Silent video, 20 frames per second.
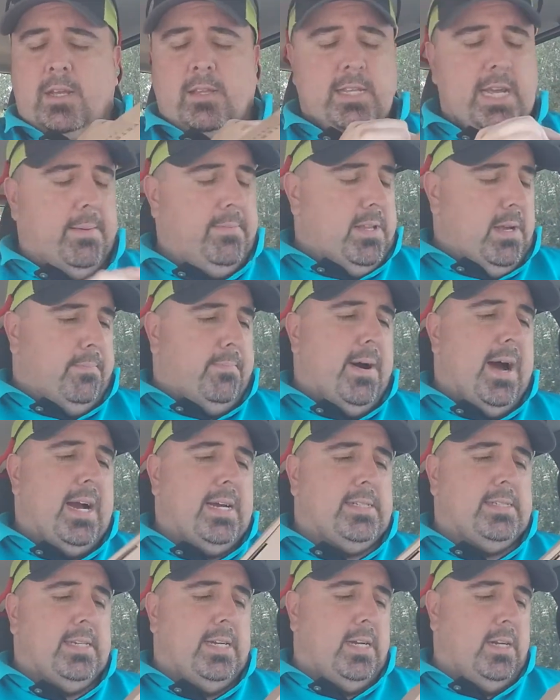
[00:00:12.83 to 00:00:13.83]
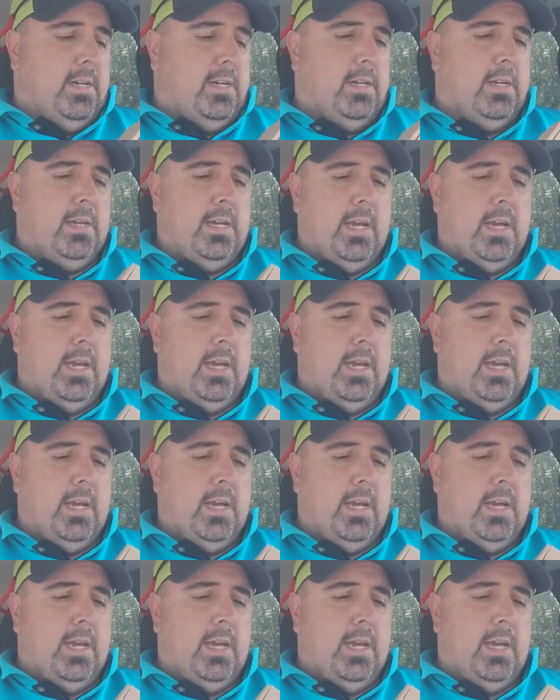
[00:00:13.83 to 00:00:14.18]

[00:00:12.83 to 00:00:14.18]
taped up box here,